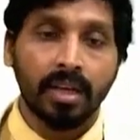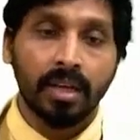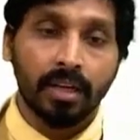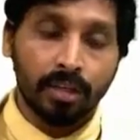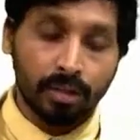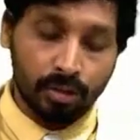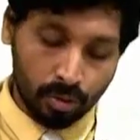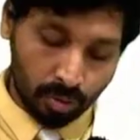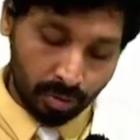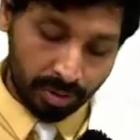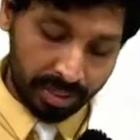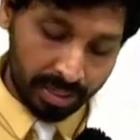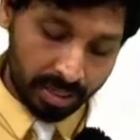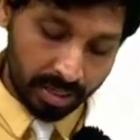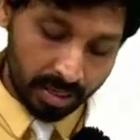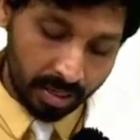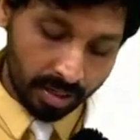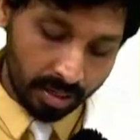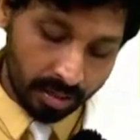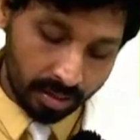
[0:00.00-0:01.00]
so
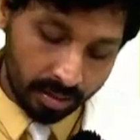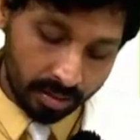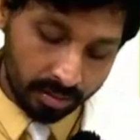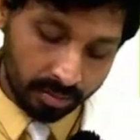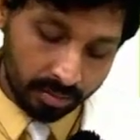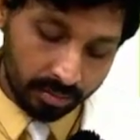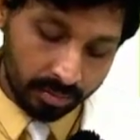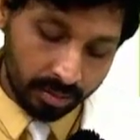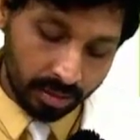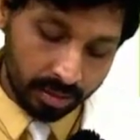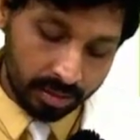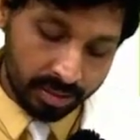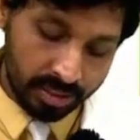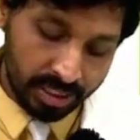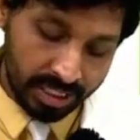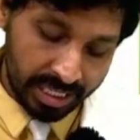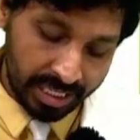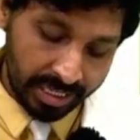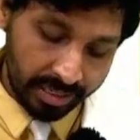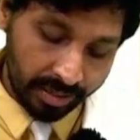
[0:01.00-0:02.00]
here the
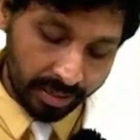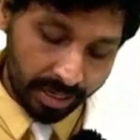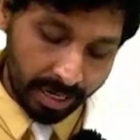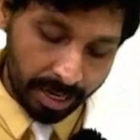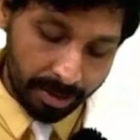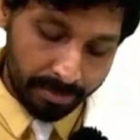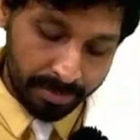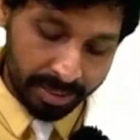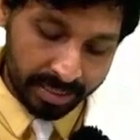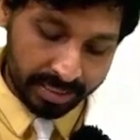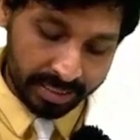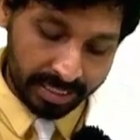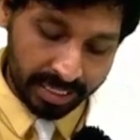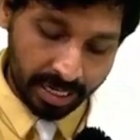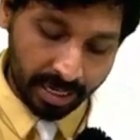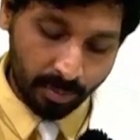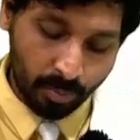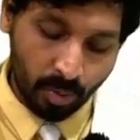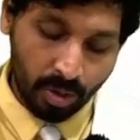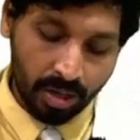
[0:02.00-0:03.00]
gene
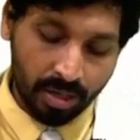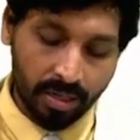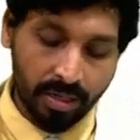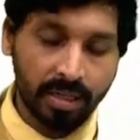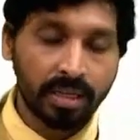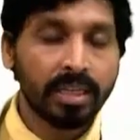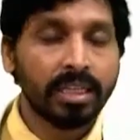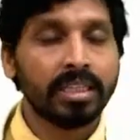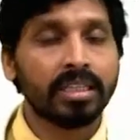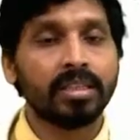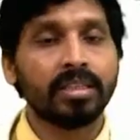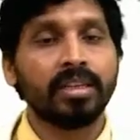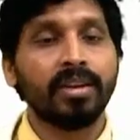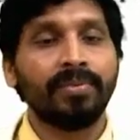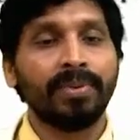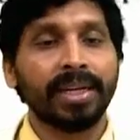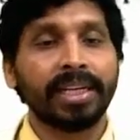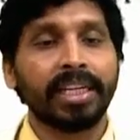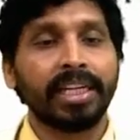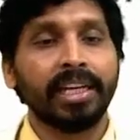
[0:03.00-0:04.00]
ABCA1 is
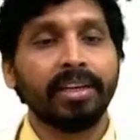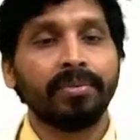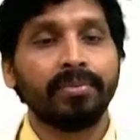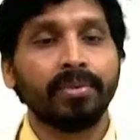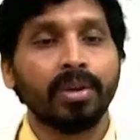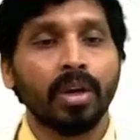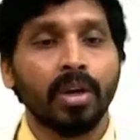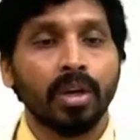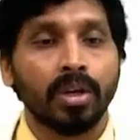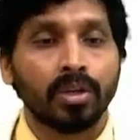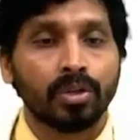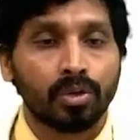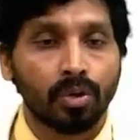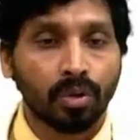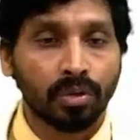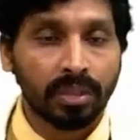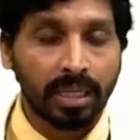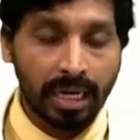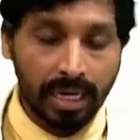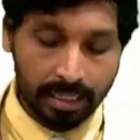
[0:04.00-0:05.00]
defective, so
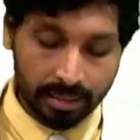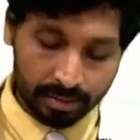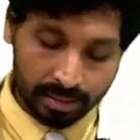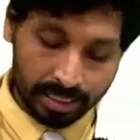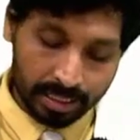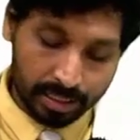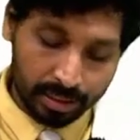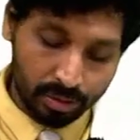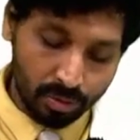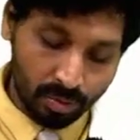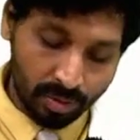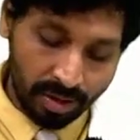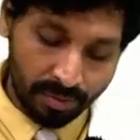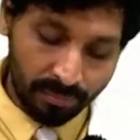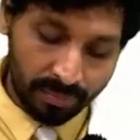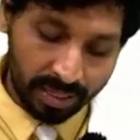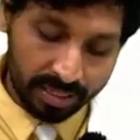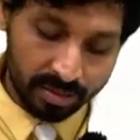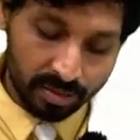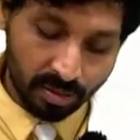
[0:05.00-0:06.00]
that there is no
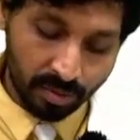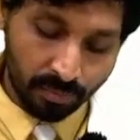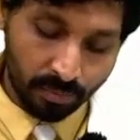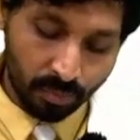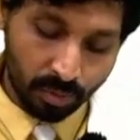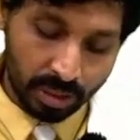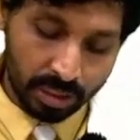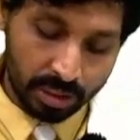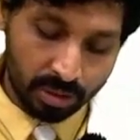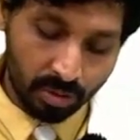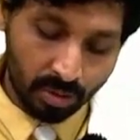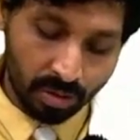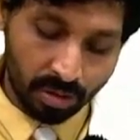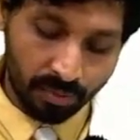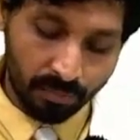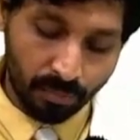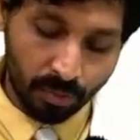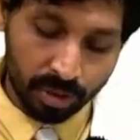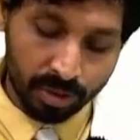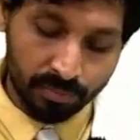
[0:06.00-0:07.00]
efflux of cholesterol and
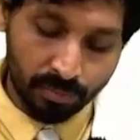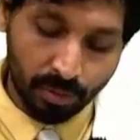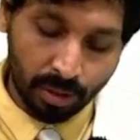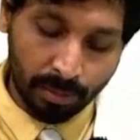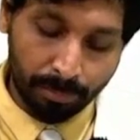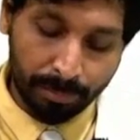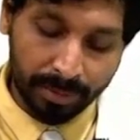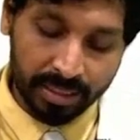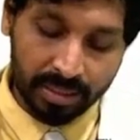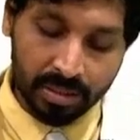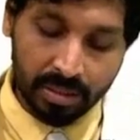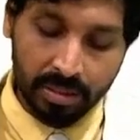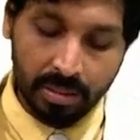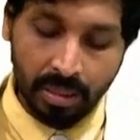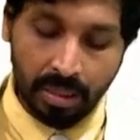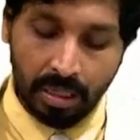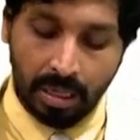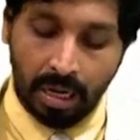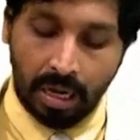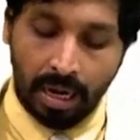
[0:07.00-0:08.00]
phospholipids,
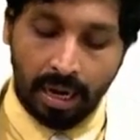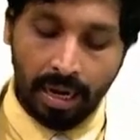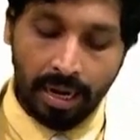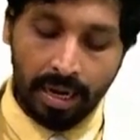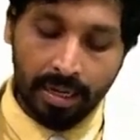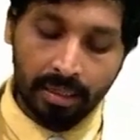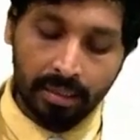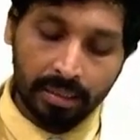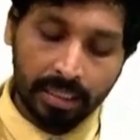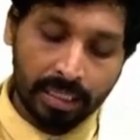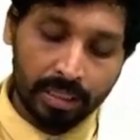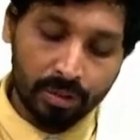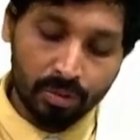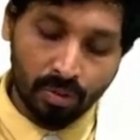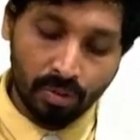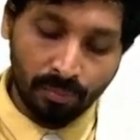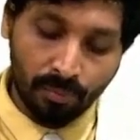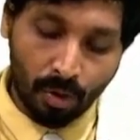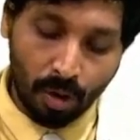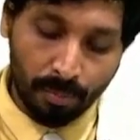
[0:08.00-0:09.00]
and there is
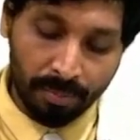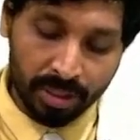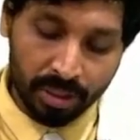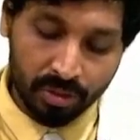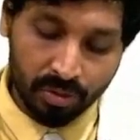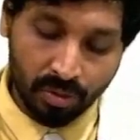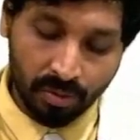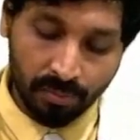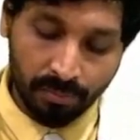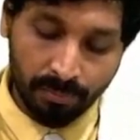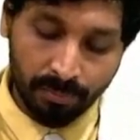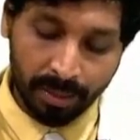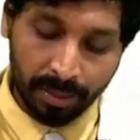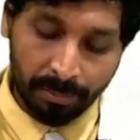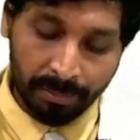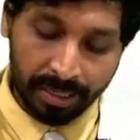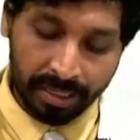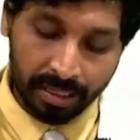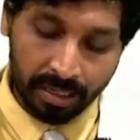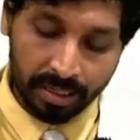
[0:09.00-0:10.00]
no formation of
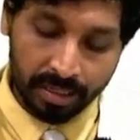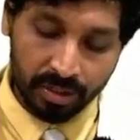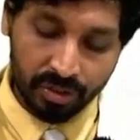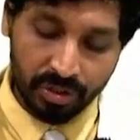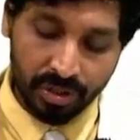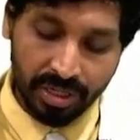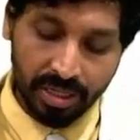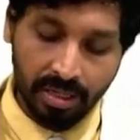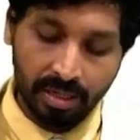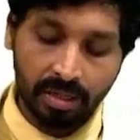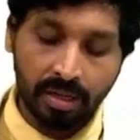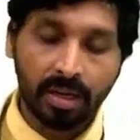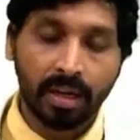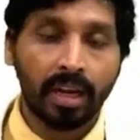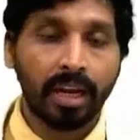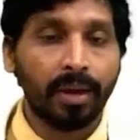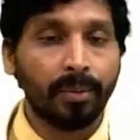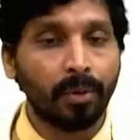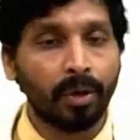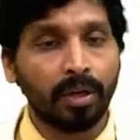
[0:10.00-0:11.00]
pre-beta
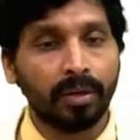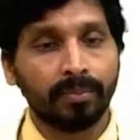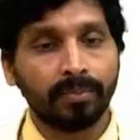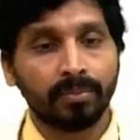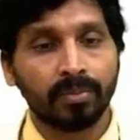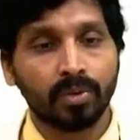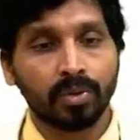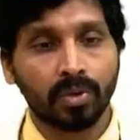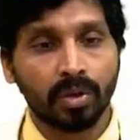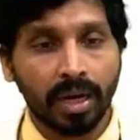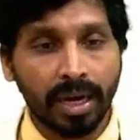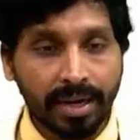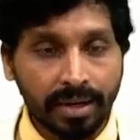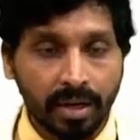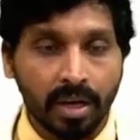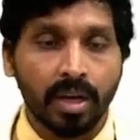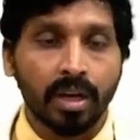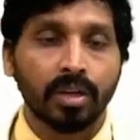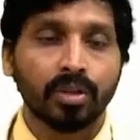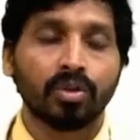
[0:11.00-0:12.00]
HDL-A1, right?
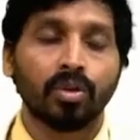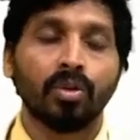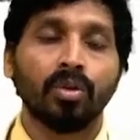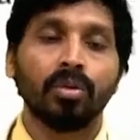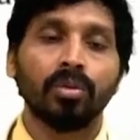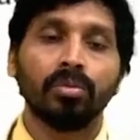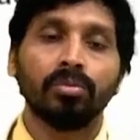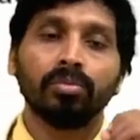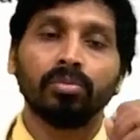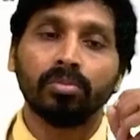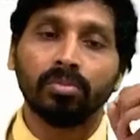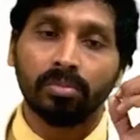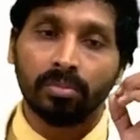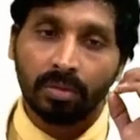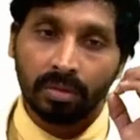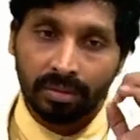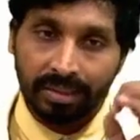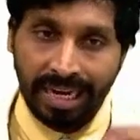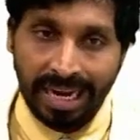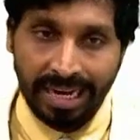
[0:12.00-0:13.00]
So
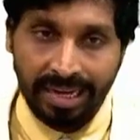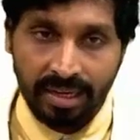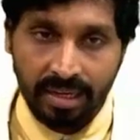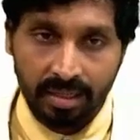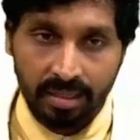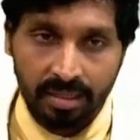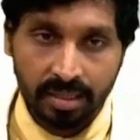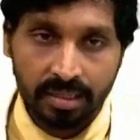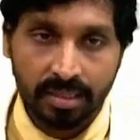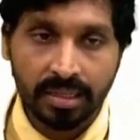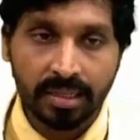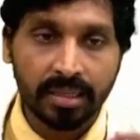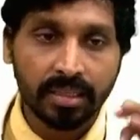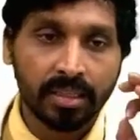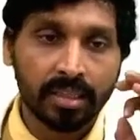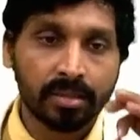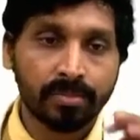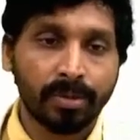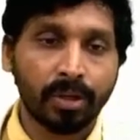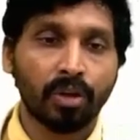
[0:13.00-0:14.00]
Tangiers disease
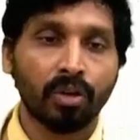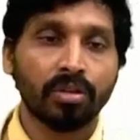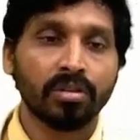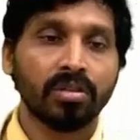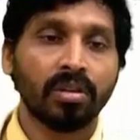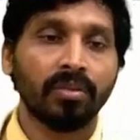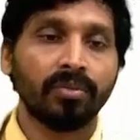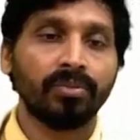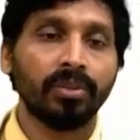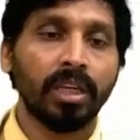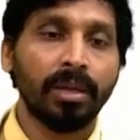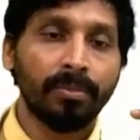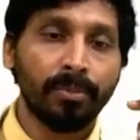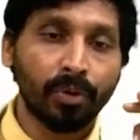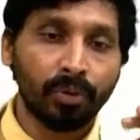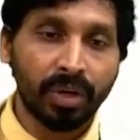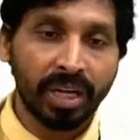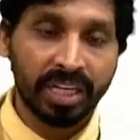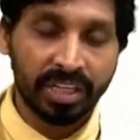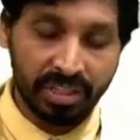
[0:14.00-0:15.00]
is because of the
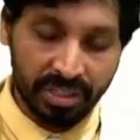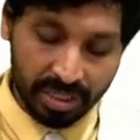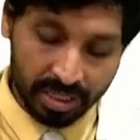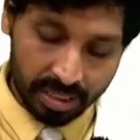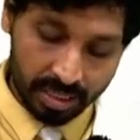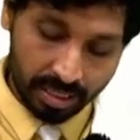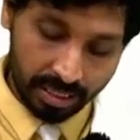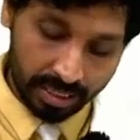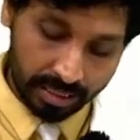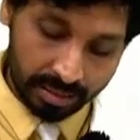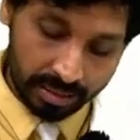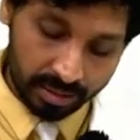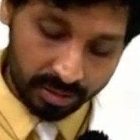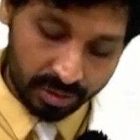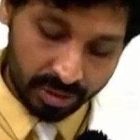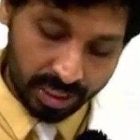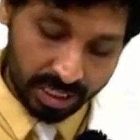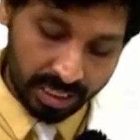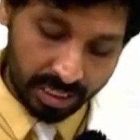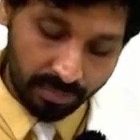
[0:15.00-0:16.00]
mutation in the
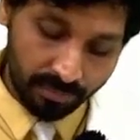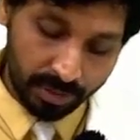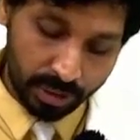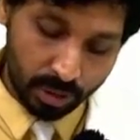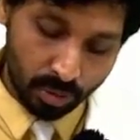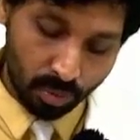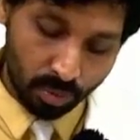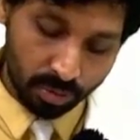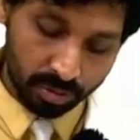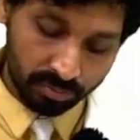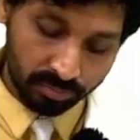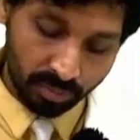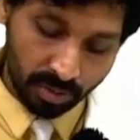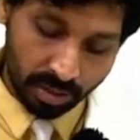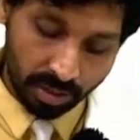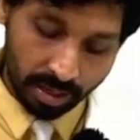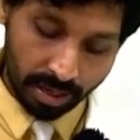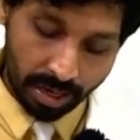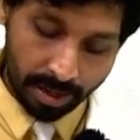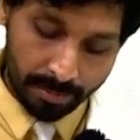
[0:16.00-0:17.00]
gene which codes
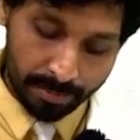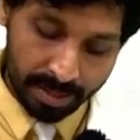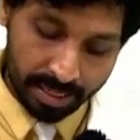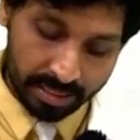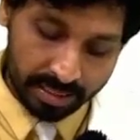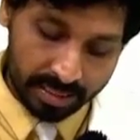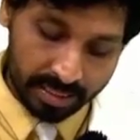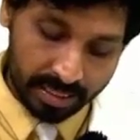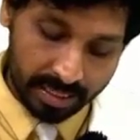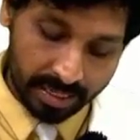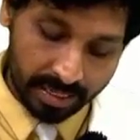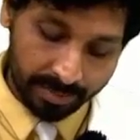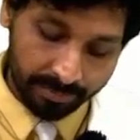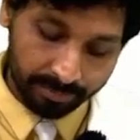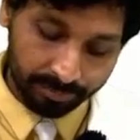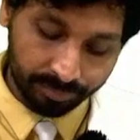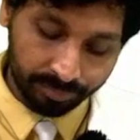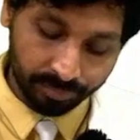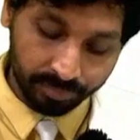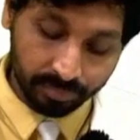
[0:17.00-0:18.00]
for
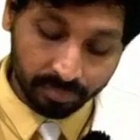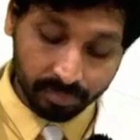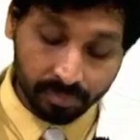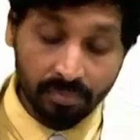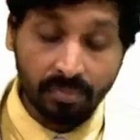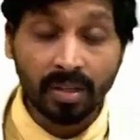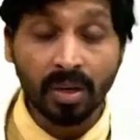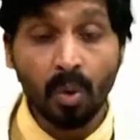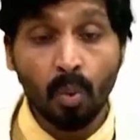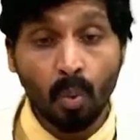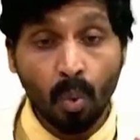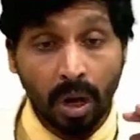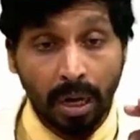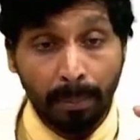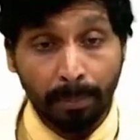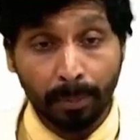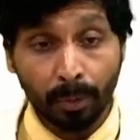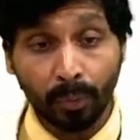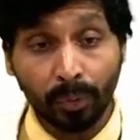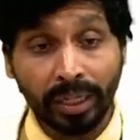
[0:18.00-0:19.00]

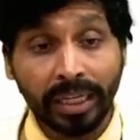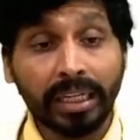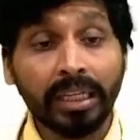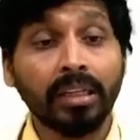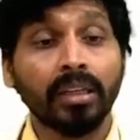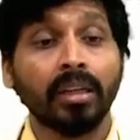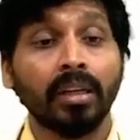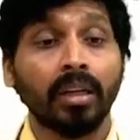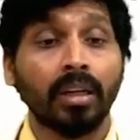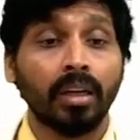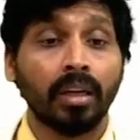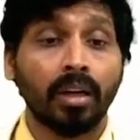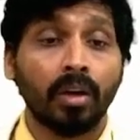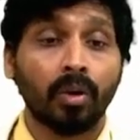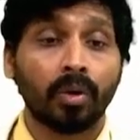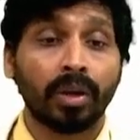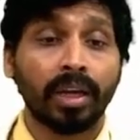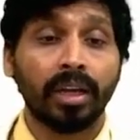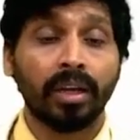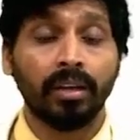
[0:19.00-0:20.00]
ABCA1 protein.
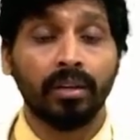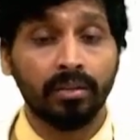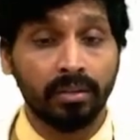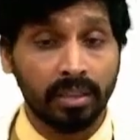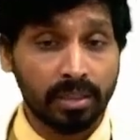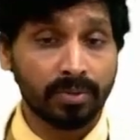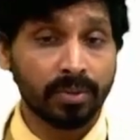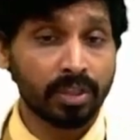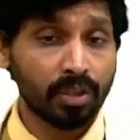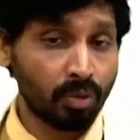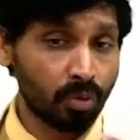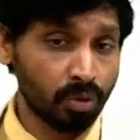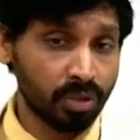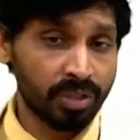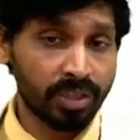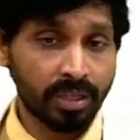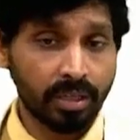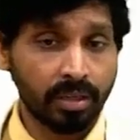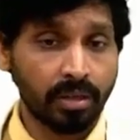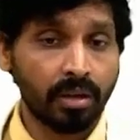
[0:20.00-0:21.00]
Okay, this was the
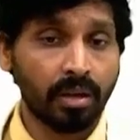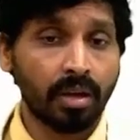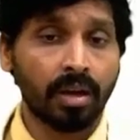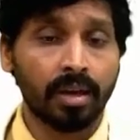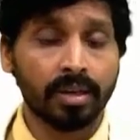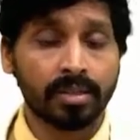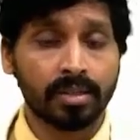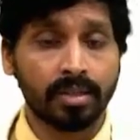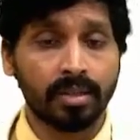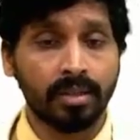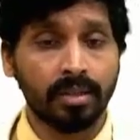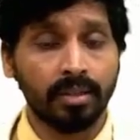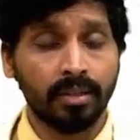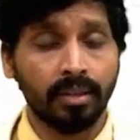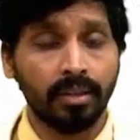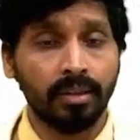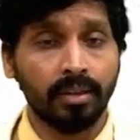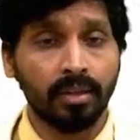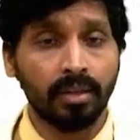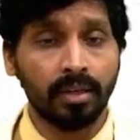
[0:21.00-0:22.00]
question asked
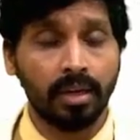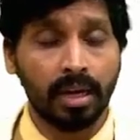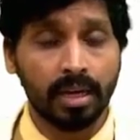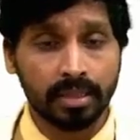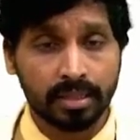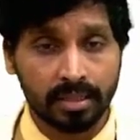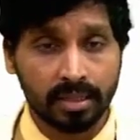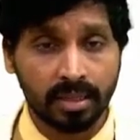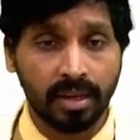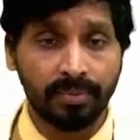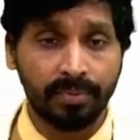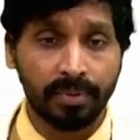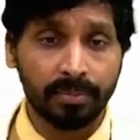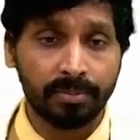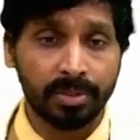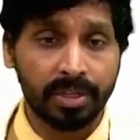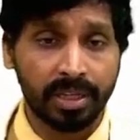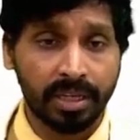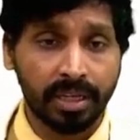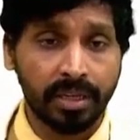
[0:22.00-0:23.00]
in the last
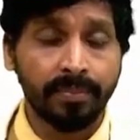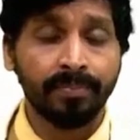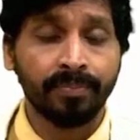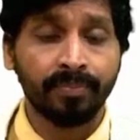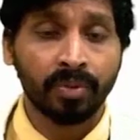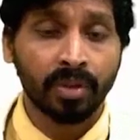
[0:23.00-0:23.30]
FMGE.